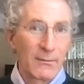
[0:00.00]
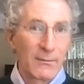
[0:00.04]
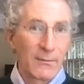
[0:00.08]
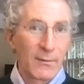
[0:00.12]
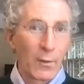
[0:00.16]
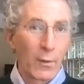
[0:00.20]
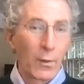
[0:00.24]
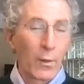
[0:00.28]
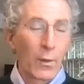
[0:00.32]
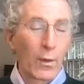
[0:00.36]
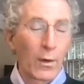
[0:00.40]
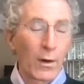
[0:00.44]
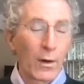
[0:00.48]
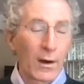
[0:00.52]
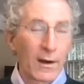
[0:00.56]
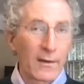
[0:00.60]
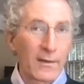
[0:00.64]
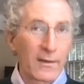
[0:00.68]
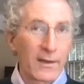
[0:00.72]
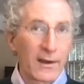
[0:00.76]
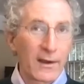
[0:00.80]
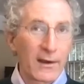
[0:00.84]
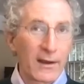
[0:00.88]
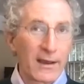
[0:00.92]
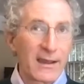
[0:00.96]
or
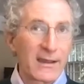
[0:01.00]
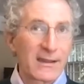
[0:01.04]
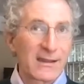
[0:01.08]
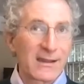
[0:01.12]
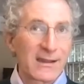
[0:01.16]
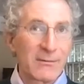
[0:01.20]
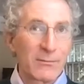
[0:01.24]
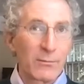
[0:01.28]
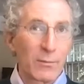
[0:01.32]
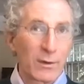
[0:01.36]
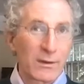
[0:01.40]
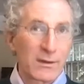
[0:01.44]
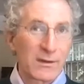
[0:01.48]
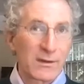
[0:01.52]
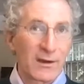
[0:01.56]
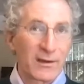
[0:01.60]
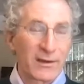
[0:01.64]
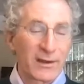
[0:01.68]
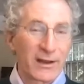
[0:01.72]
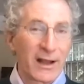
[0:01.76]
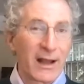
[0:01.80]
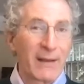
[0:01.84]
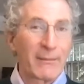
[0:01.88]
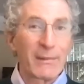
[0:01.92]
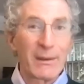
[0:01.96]
there is what's called
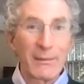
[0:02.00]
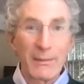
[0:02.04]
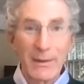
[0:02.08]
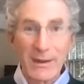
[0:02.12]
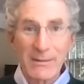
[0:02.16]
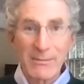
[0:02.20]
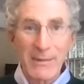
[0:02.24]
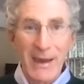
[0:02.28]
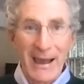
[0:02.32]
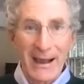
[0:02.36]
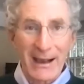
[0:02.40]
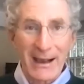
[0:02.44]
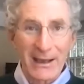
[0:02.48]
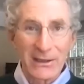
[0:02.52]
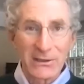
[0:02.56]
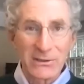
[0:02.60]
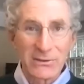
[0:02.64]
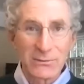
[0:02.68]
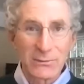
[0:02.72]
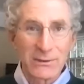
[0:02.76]
an omnibus package,